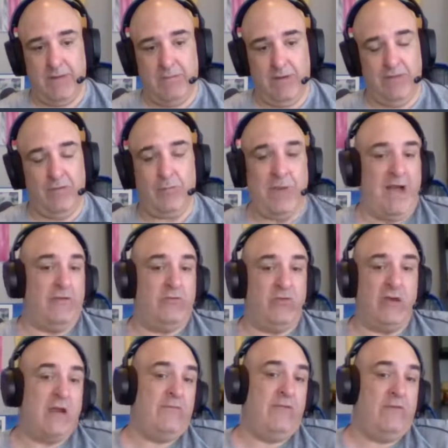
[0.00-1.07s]
Right? Let's be honest.
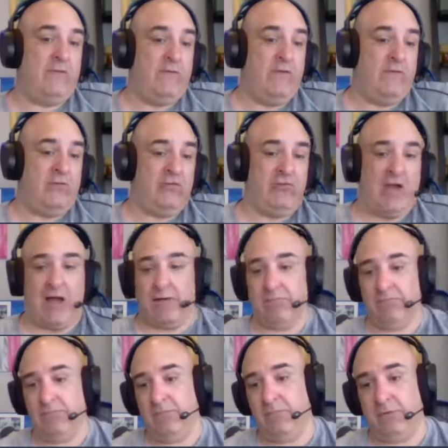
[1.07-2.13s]
You got a 50-50 shot.
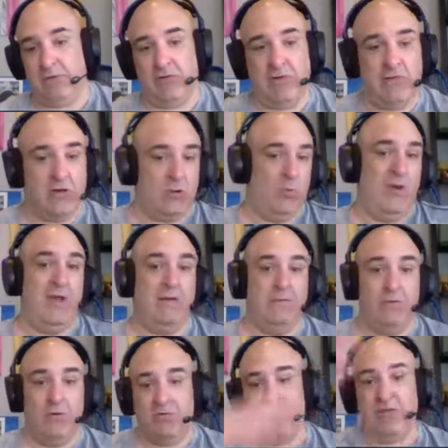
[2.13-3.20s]
It's either going to
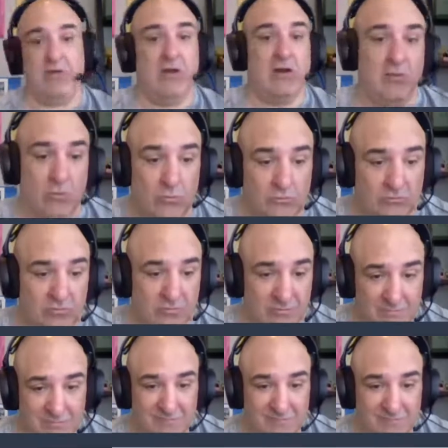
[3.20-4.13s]
win or it's either going to lose.